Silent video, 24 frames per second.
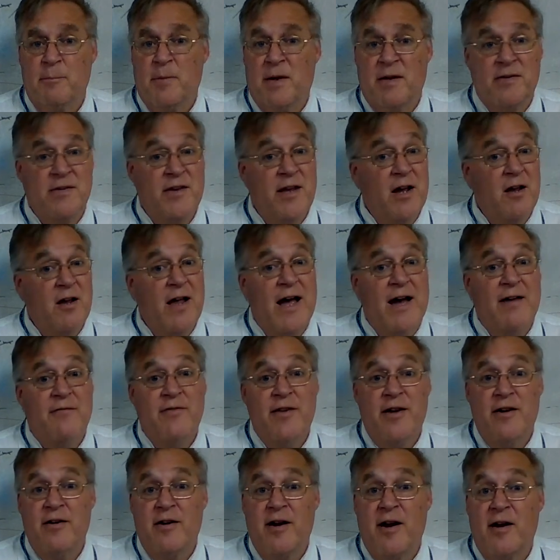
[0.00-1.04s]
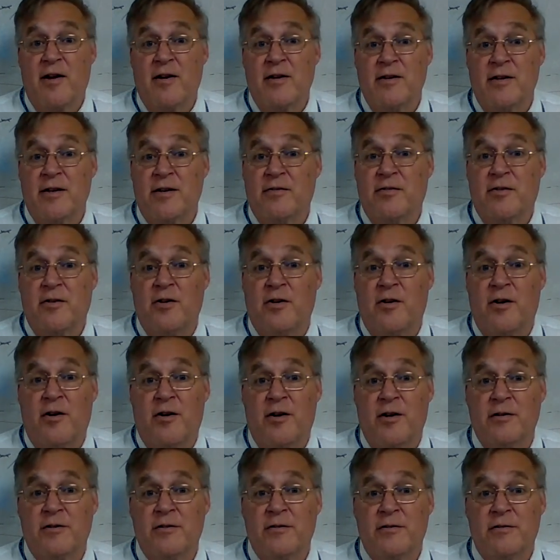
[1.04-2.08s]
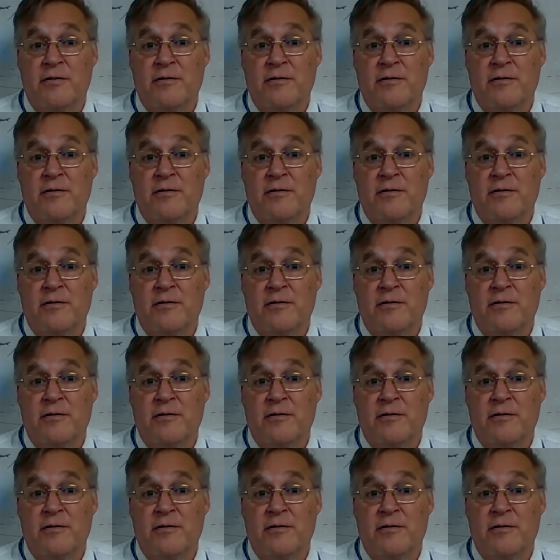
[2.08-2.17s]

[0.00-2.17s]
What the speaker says: But they'll have their air conditioner on.